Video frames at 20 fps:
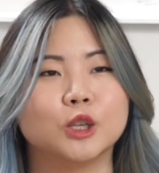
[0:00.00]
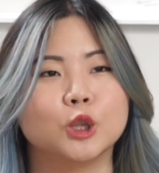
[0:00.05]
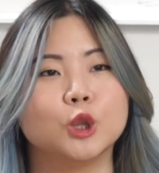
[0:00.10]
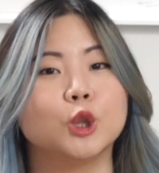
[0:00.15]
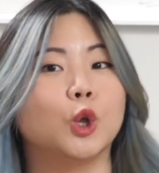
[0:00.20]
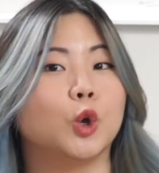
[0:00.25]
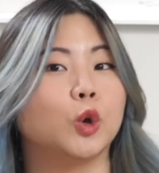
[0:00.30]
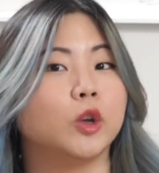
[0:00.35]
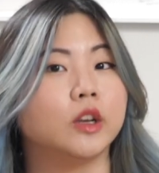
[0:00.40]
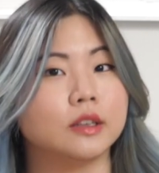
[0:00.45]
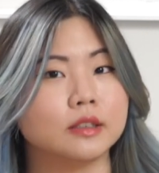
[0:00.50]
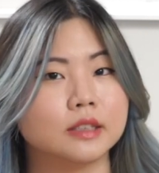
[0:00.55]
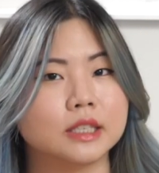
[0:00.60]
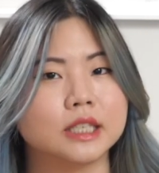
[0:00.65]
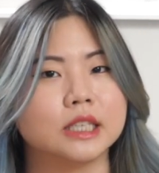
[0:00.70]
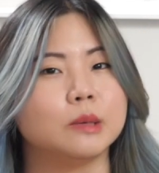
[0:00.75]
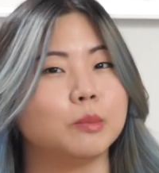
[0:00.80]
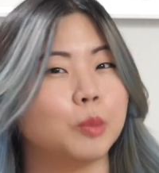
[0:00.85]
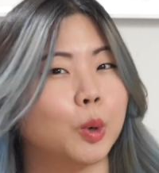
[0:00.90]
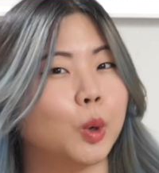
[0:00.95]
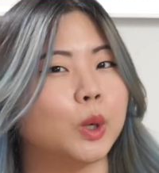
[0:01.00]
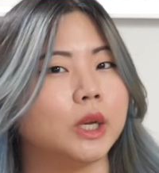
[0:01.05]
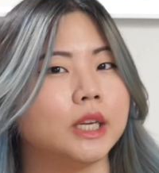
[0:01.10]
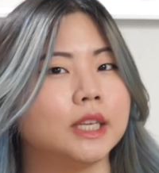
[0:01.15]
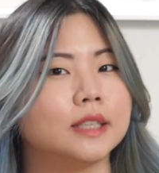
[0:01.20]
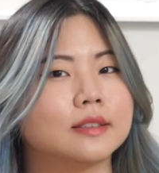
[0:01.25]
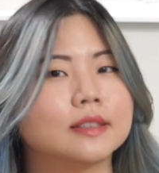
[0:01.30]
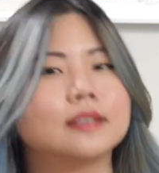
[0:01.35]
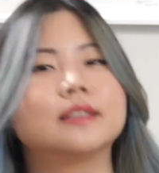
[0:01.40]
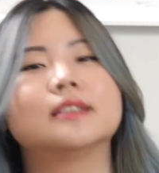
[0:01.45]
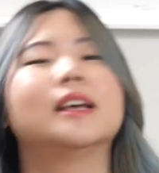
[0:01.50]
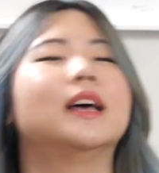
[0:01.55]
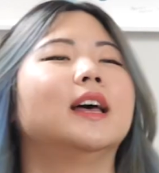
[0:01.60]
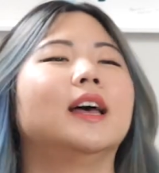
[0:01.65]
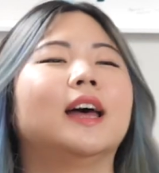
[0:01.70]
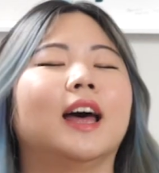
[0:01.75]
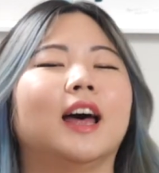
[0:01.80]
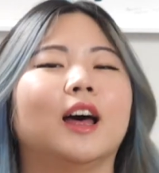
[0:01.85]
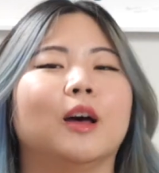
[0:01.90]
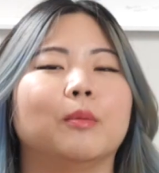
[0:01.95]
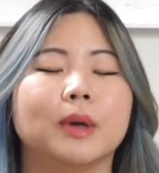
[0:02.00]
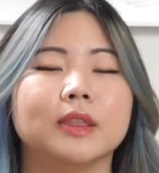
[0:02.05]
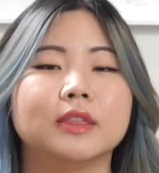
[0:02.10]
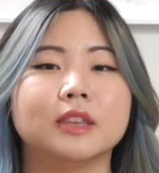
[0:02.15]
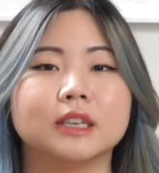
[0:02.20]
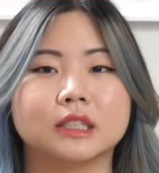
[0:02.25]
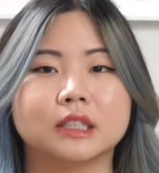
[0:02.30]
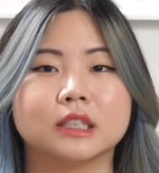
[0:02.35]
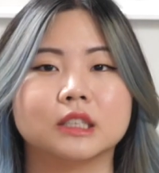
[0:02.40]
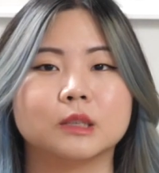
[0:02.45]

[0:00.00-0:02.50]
loyalty points. This